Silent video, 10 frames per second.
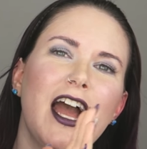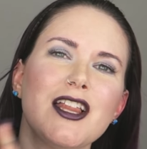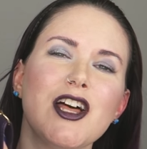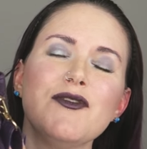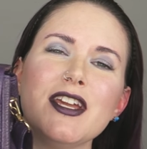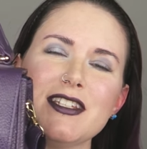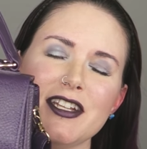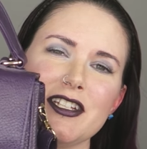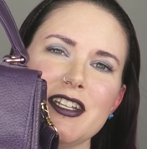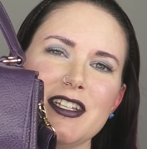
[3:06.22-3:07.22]
I love the
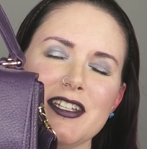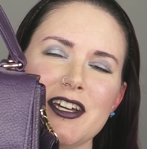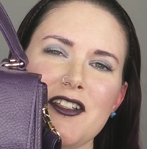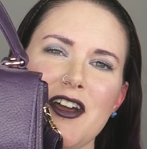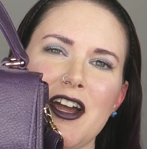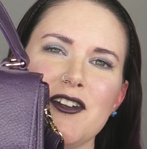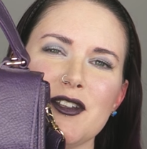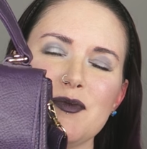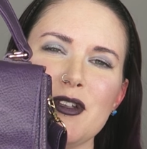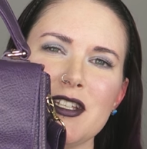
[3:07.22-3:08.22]
attention to detail that
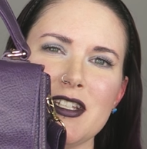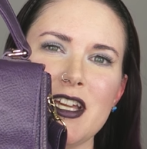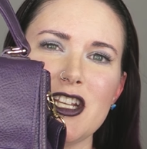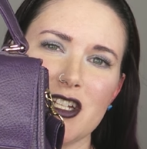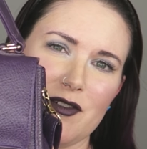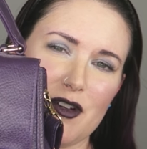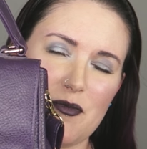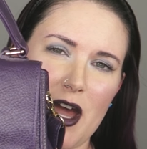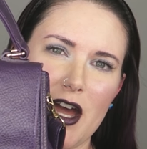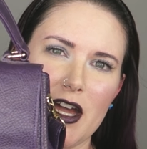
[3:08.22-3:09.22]
Gunas puts into each and
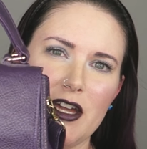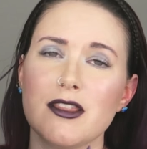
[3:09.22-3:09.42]
every bag.